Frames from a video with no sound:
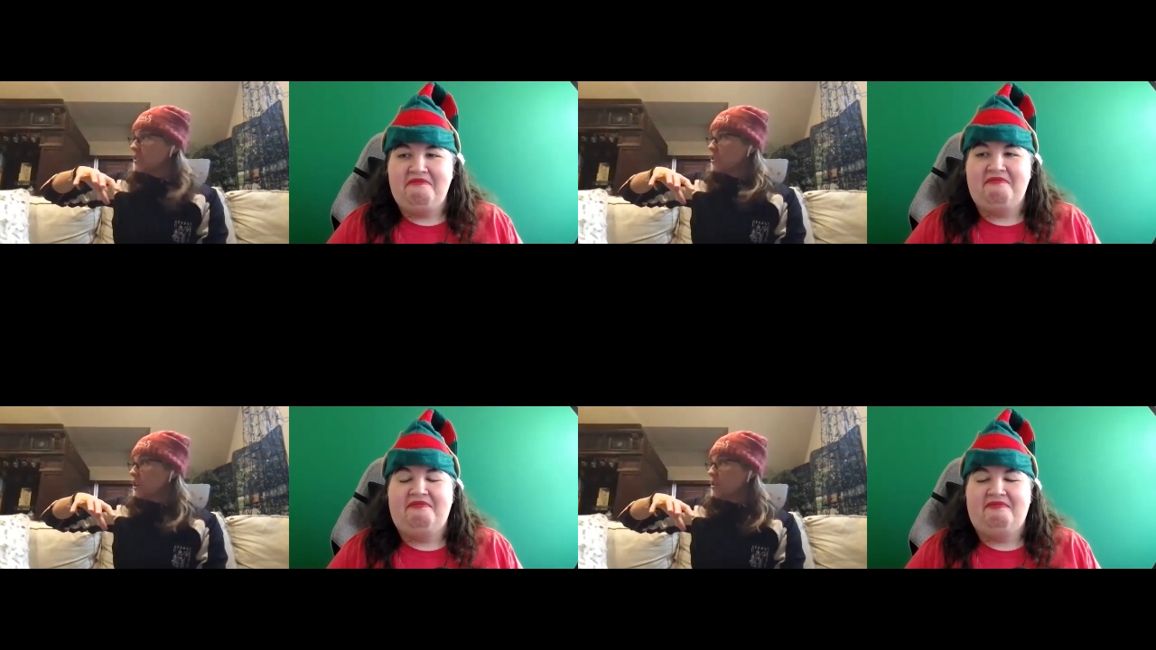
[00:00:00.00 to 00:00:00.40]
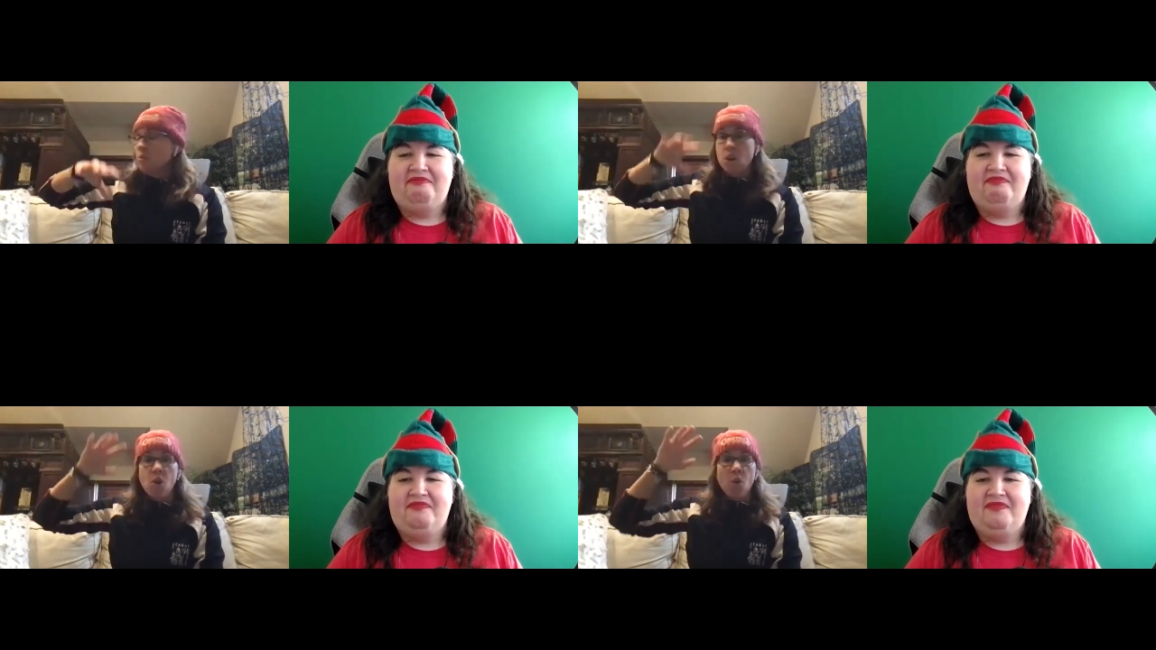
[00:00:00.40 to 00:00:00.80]
Speaker 1: are covered
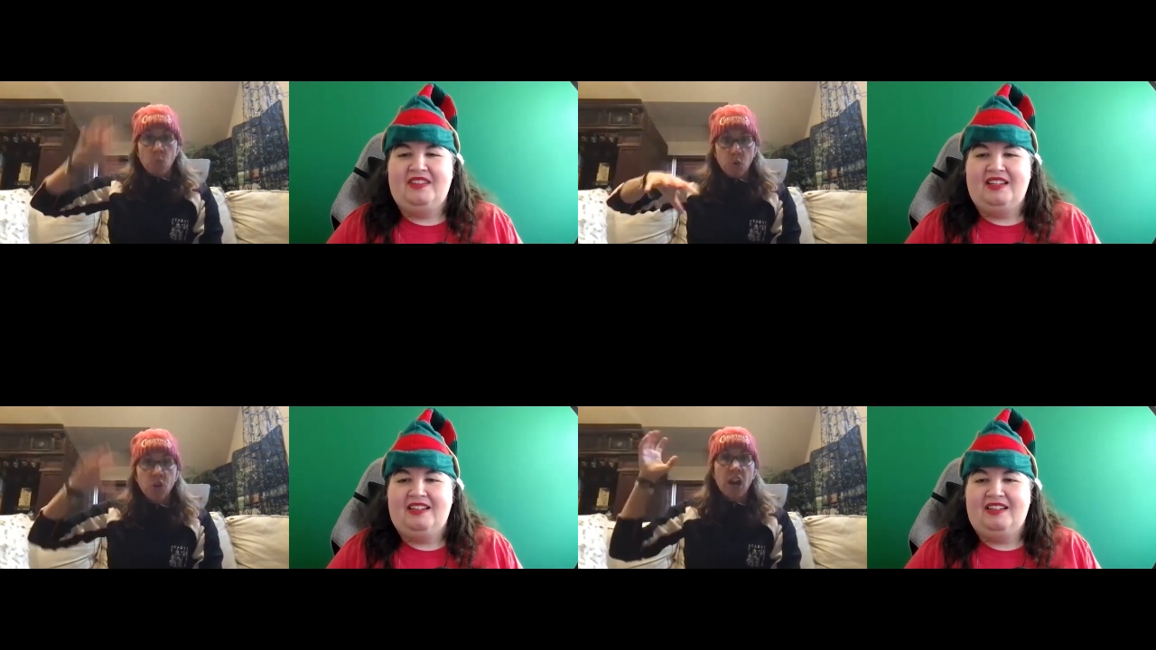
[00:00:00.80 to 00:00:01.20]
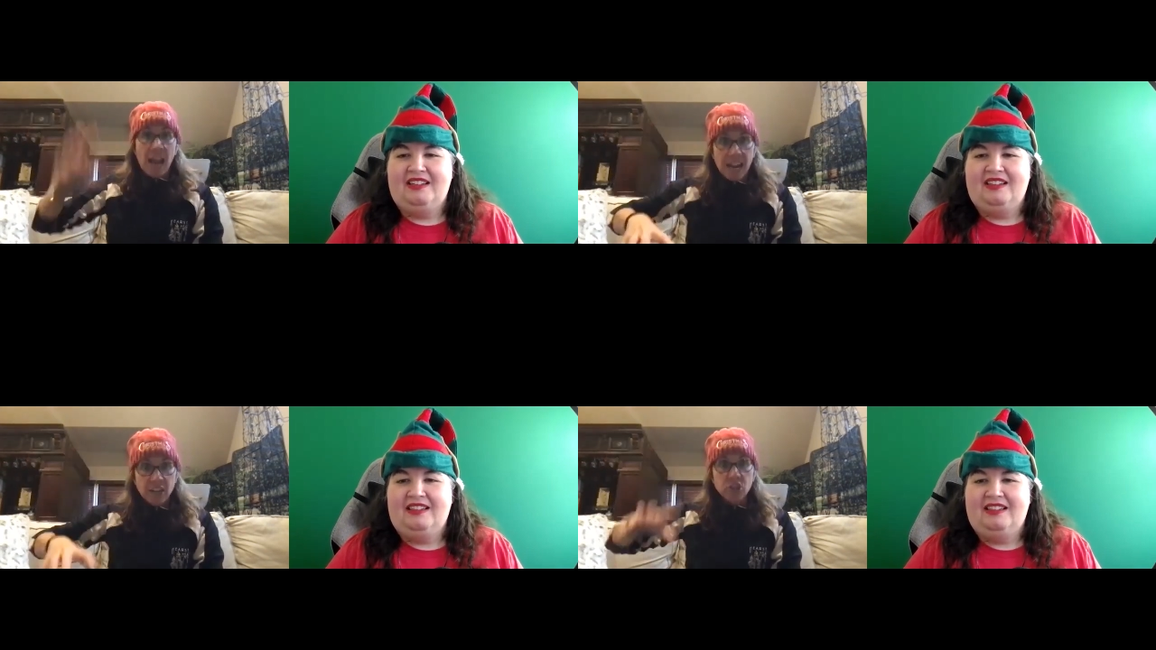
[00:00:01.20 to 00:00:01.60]
in snow
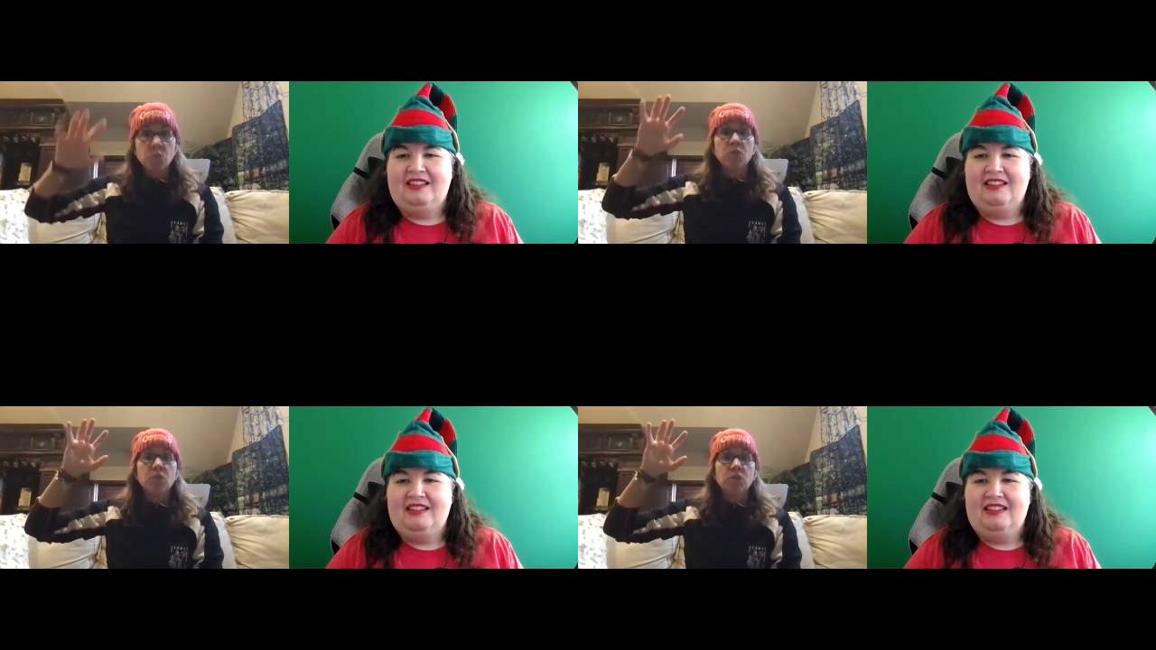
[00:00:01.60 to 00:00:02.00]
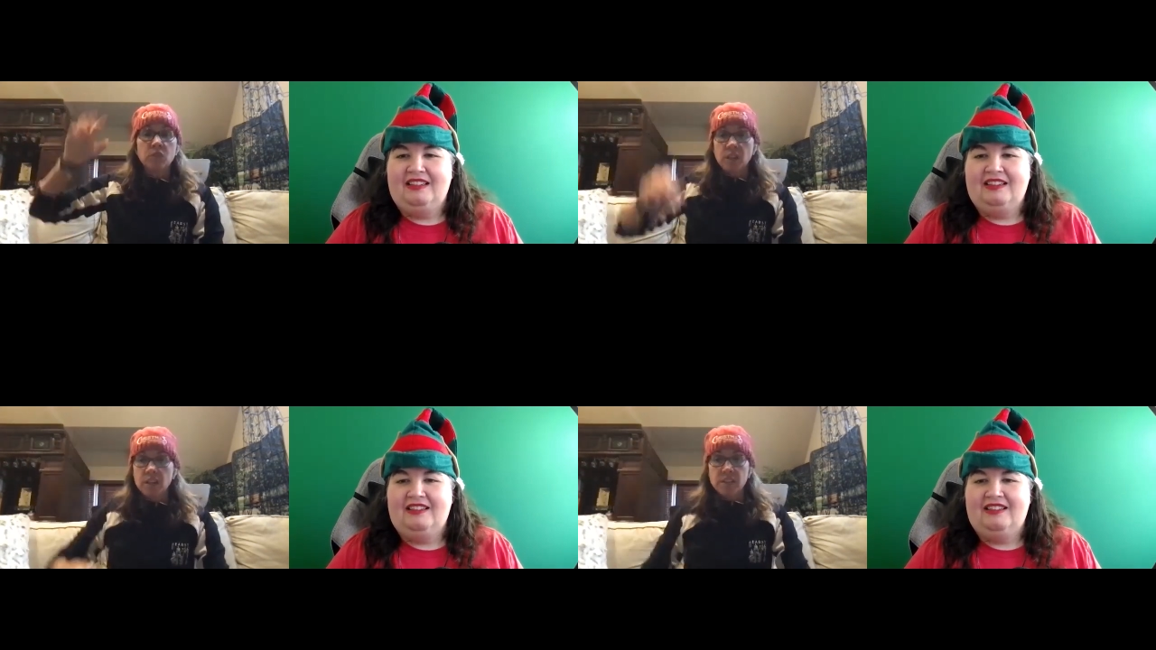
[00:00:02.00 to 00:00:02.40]
were
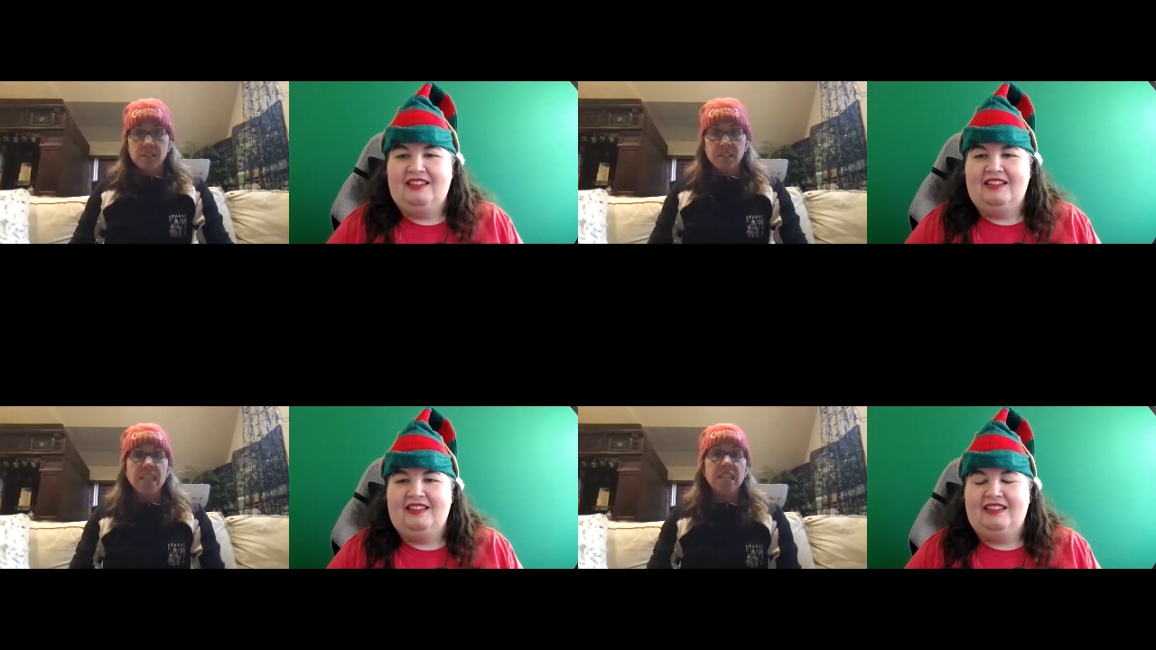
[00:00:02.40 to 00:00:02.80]
actual